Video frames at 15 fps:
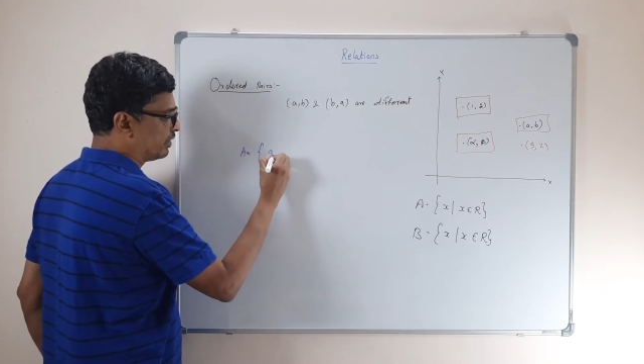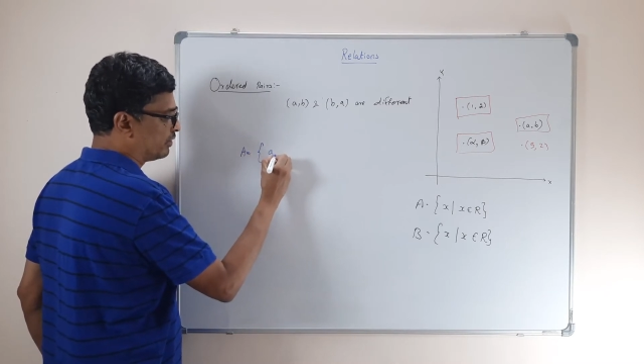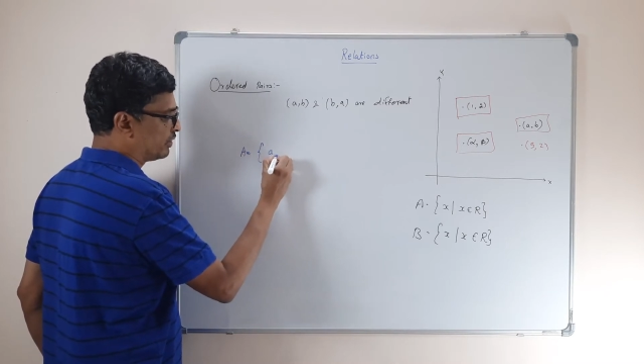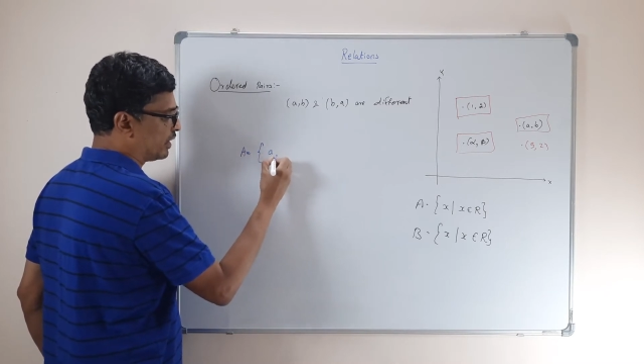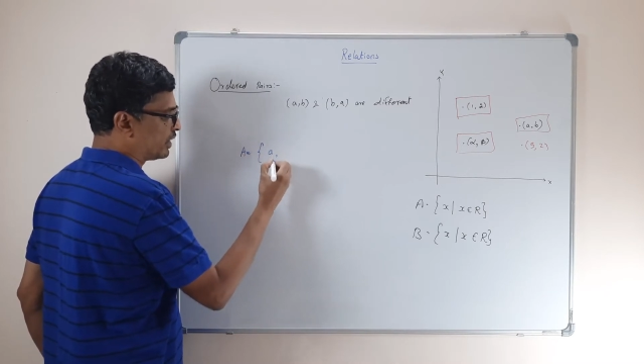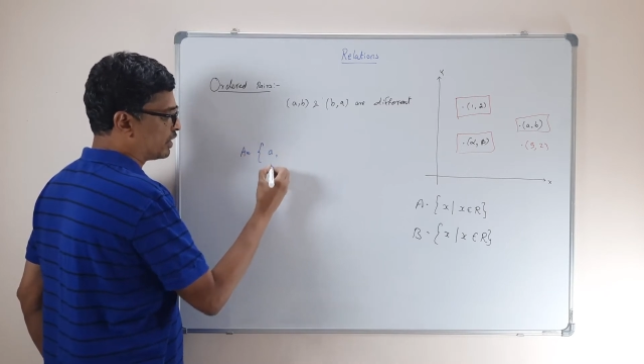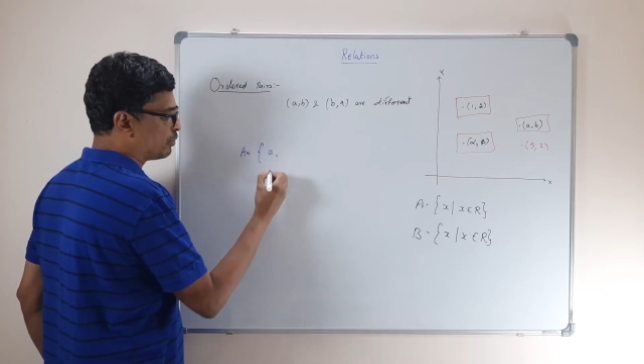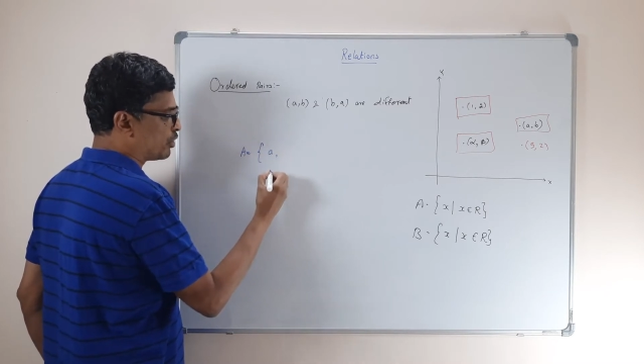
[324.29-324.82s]

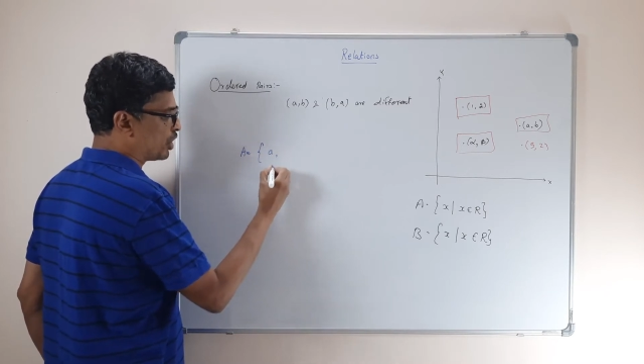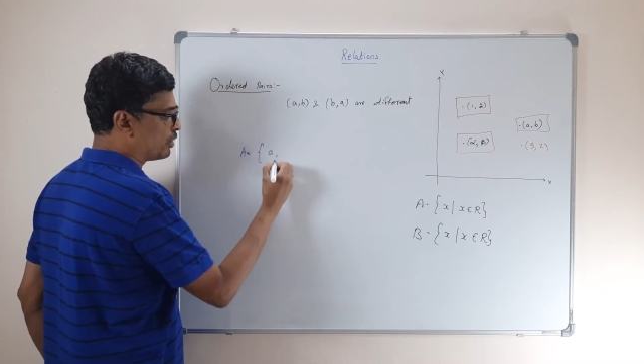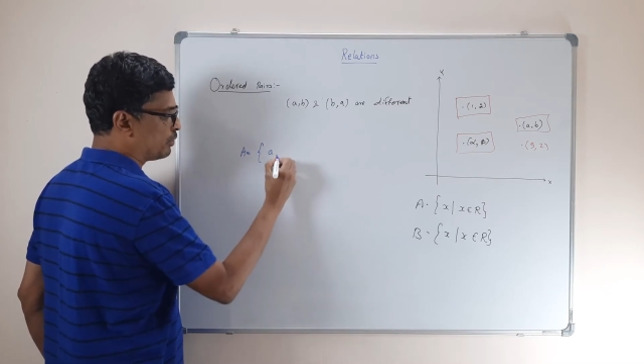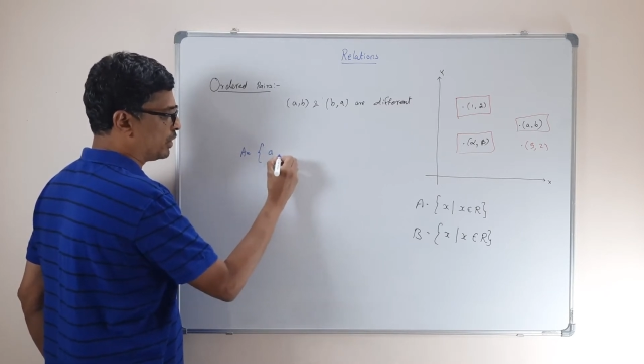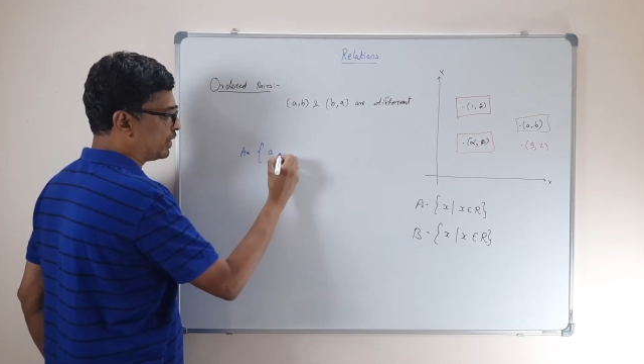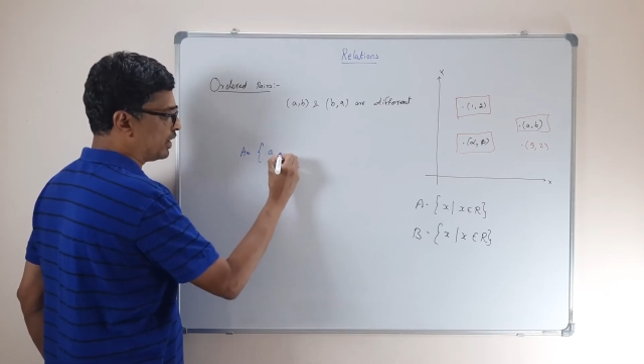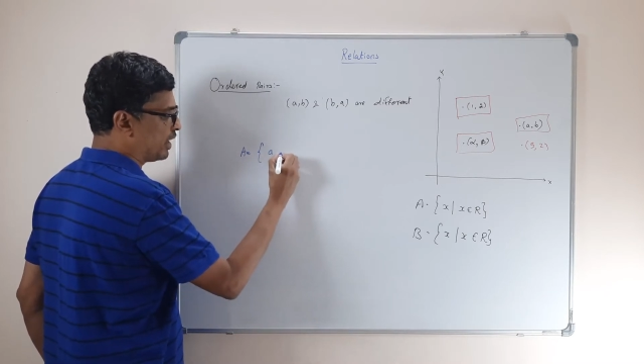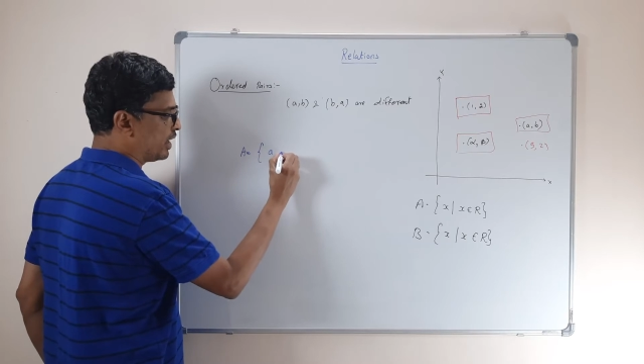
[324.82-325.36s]
Let the boy
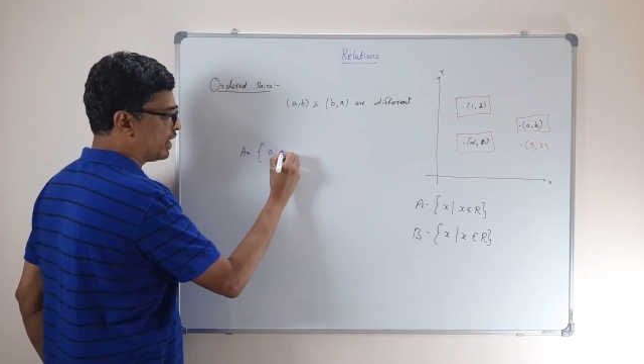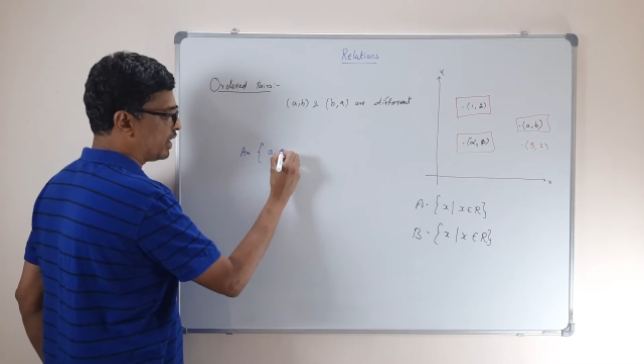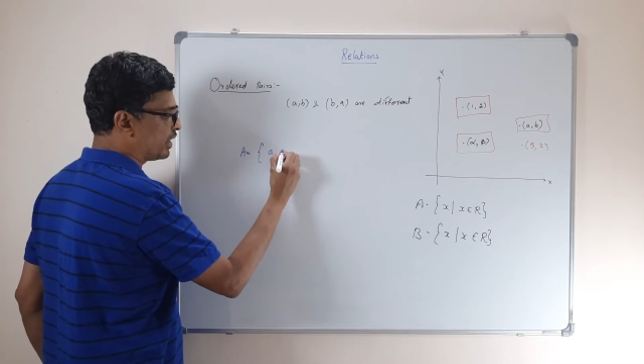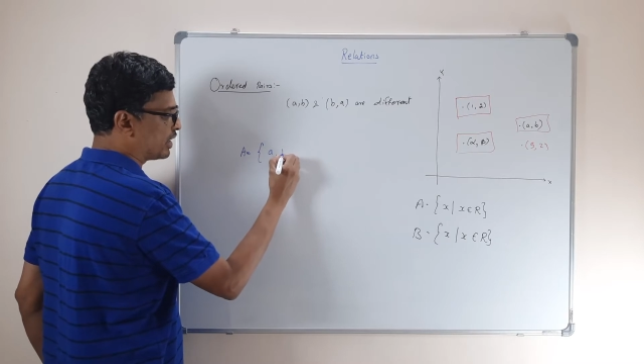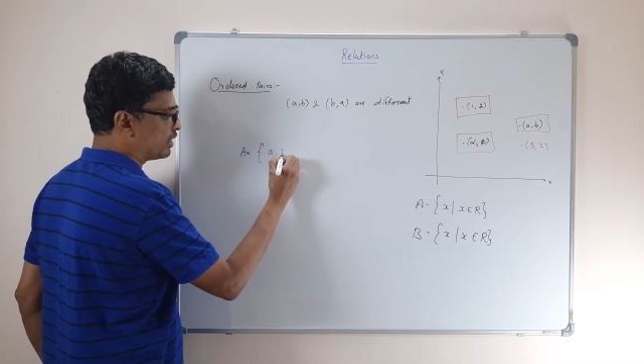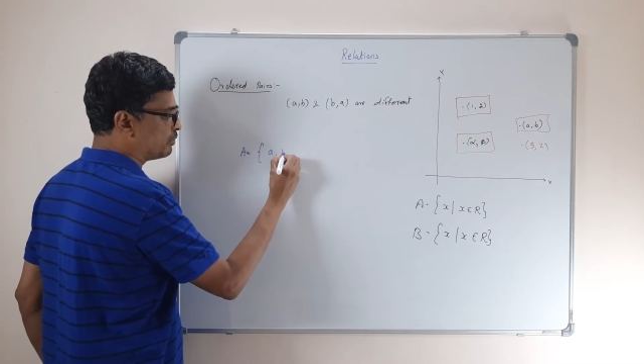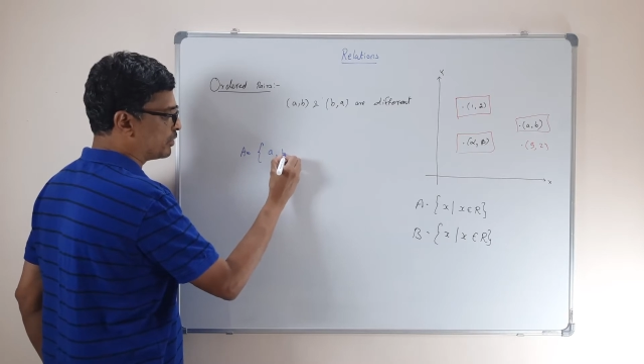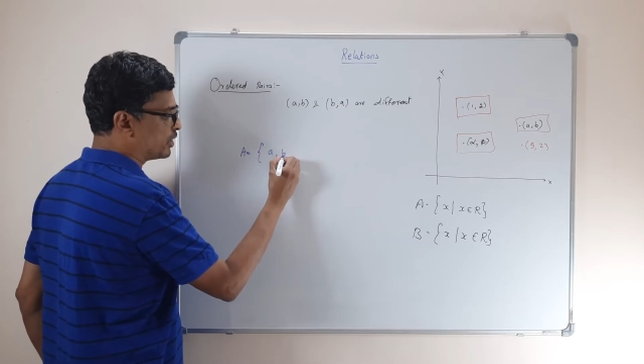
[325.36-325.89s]
be A,
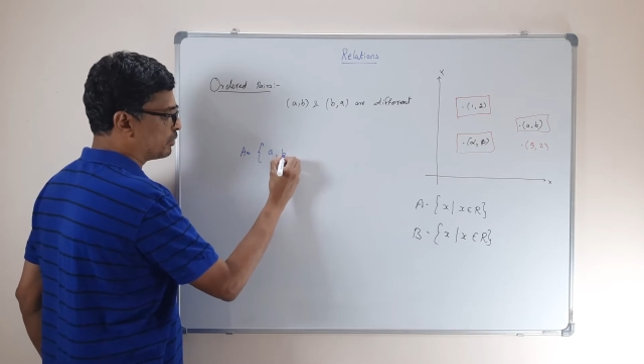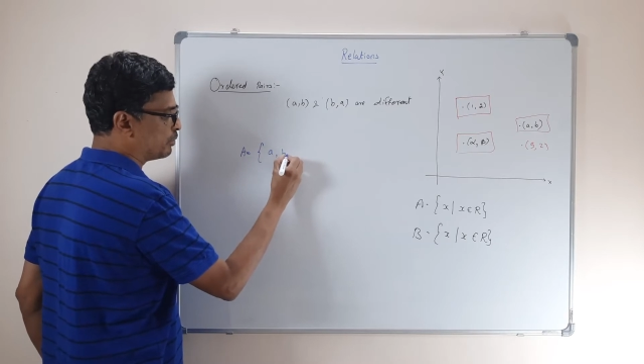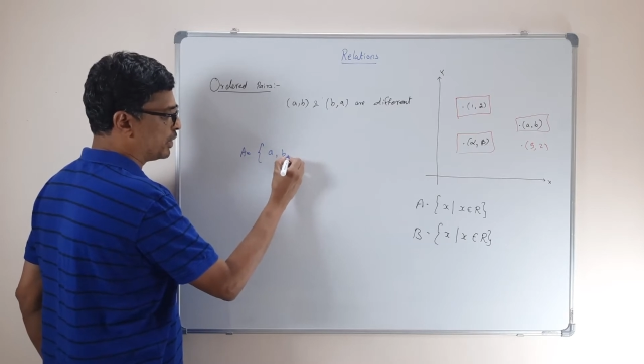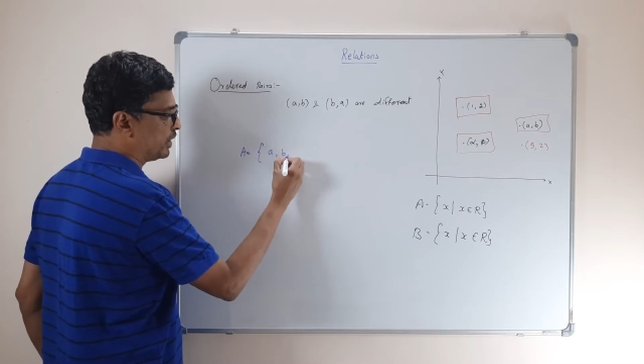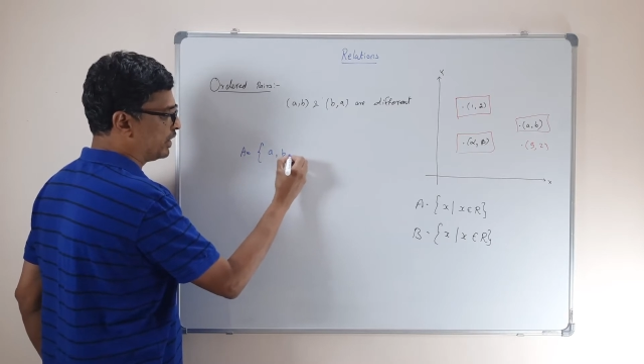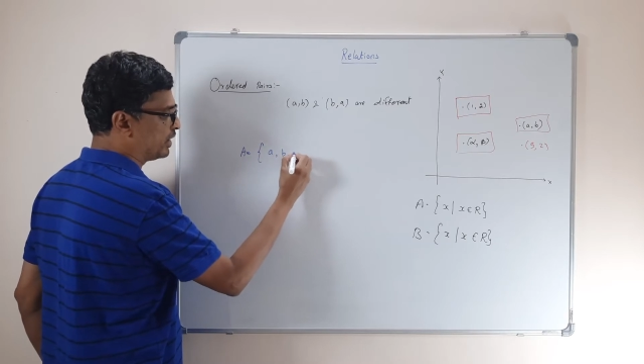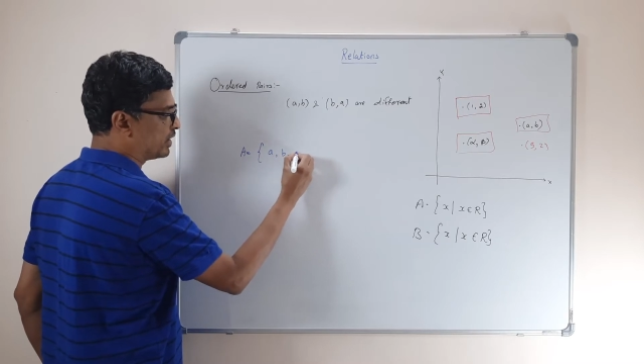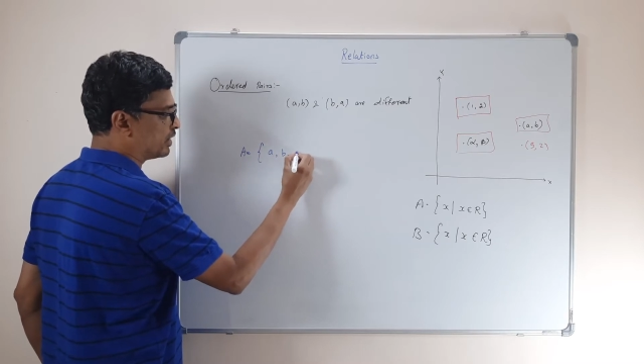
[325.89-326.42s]
comma
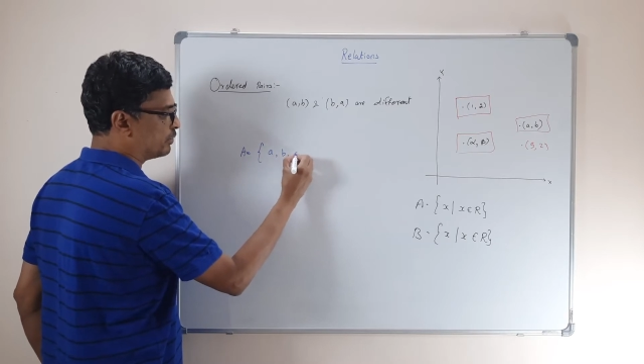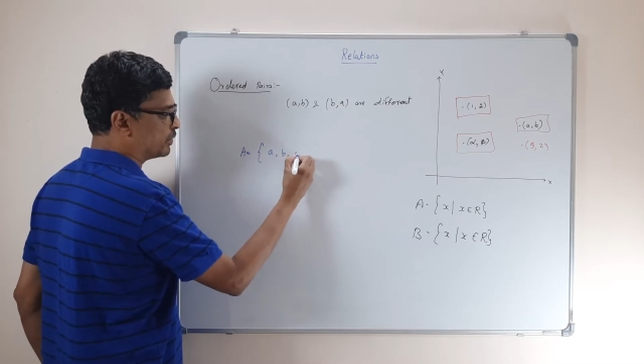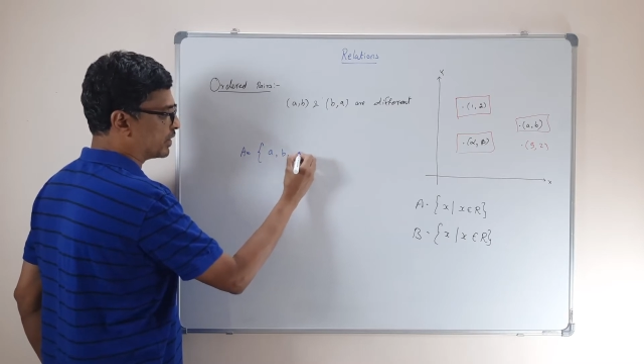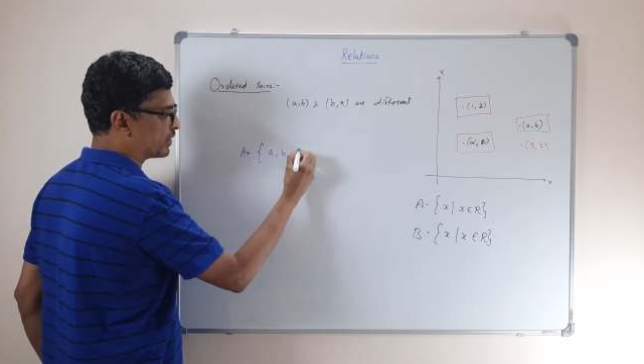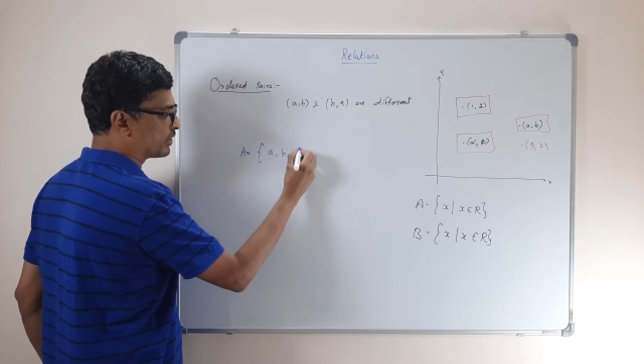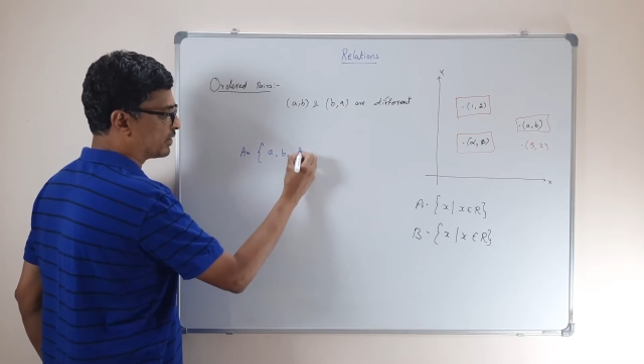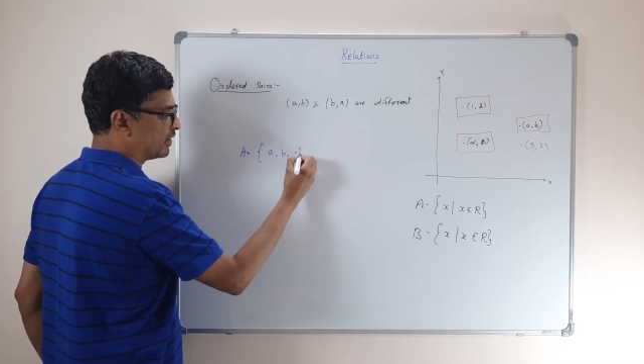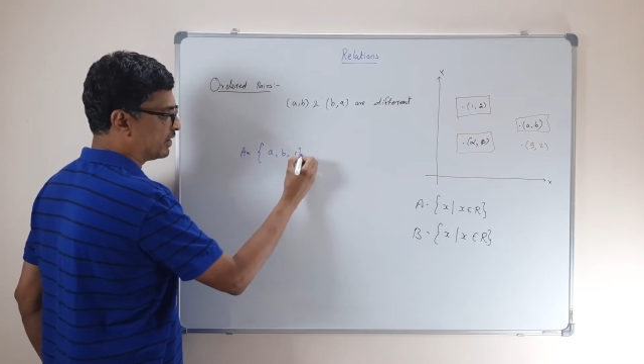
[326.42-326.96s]
B, comma
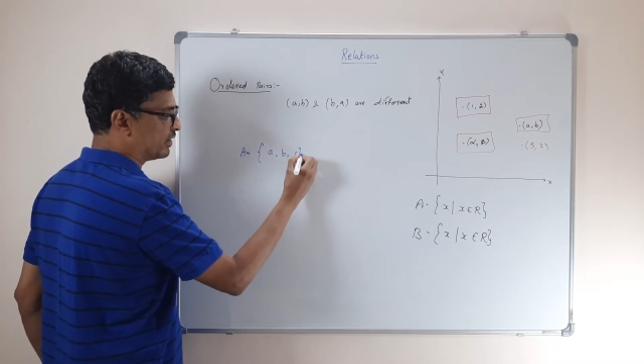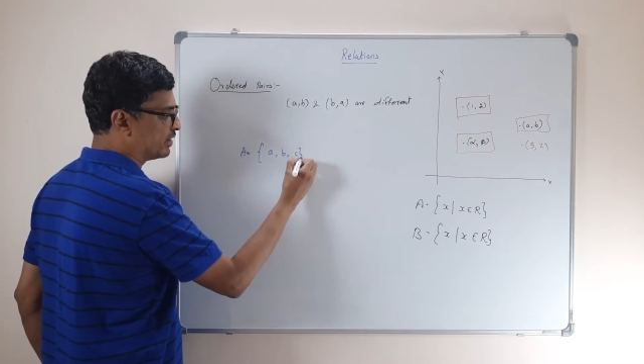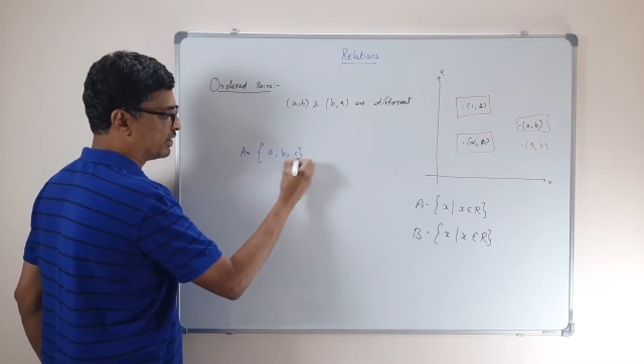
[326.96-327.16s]
C.